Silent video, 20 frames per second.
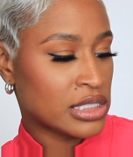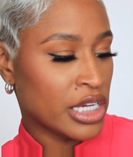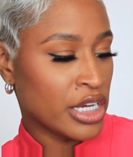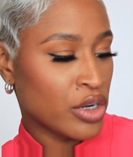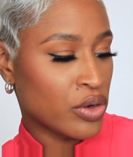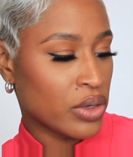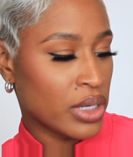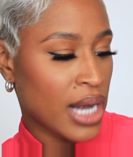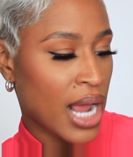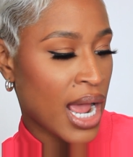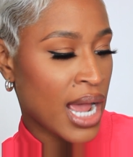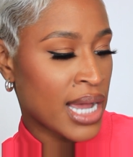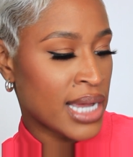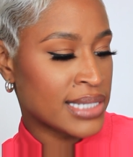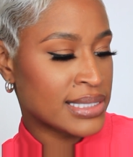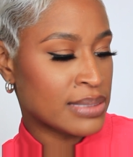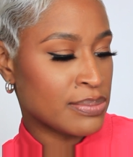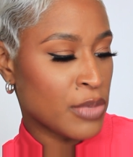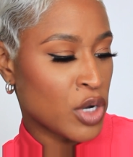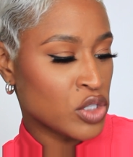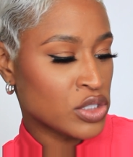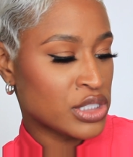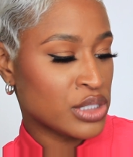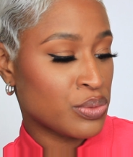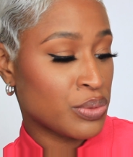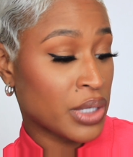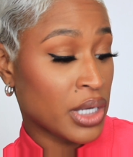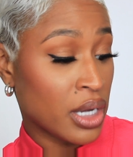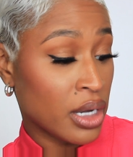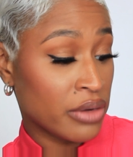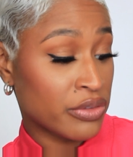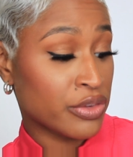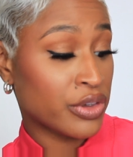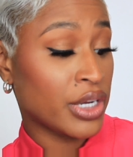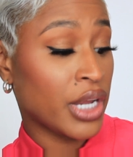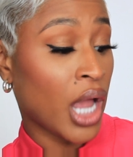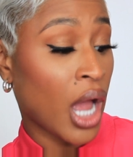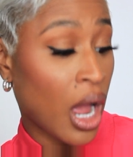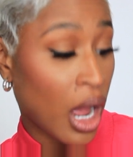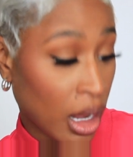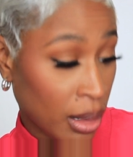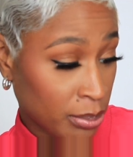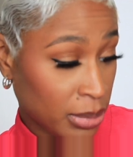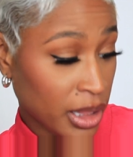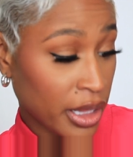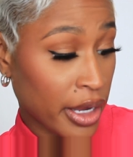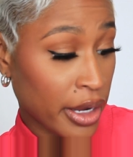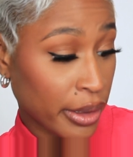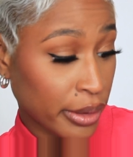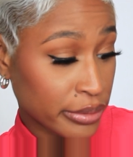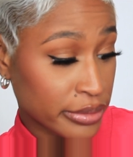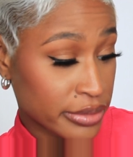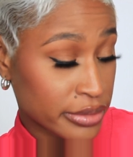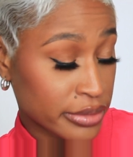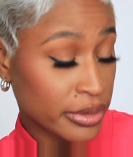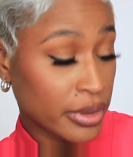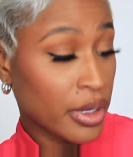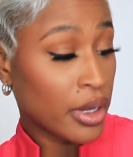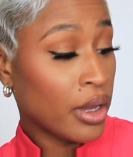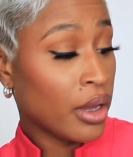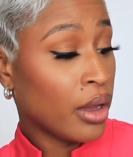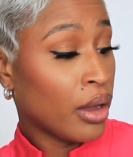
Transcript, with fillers: synchronized multi-recovery complex.